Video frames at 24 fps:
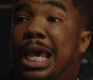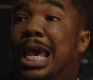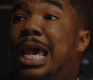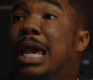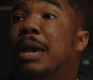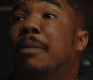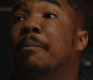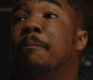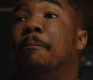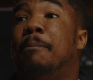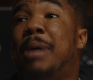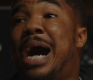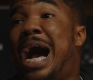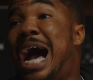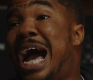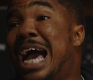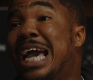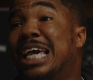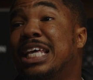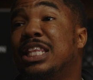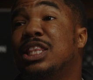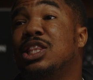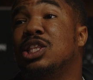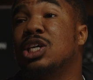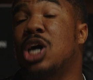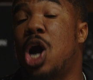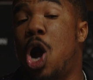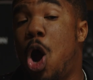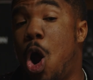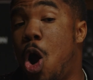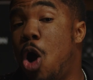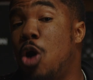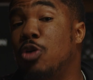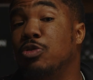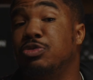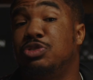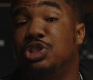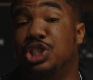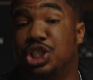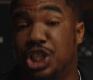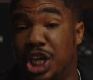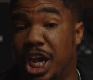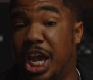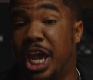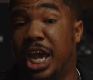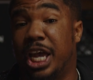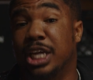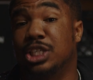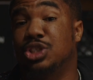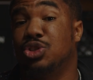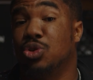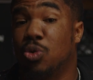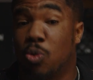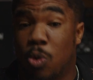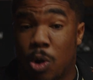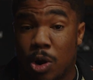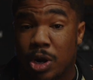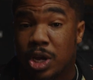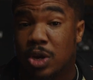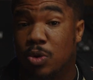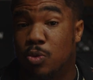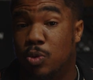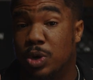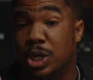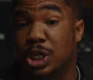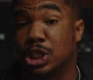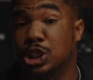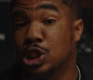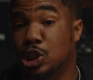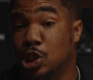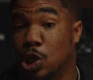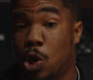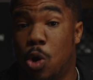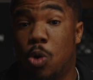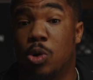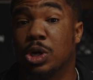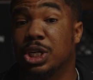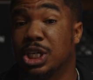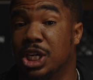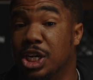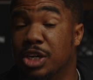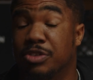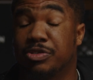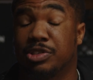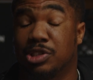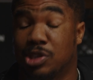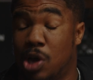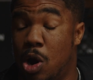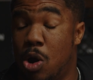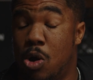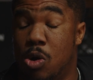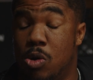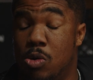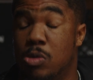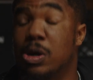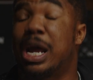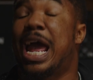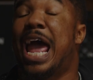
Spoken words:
And by the off chance you're working with a slow enough song,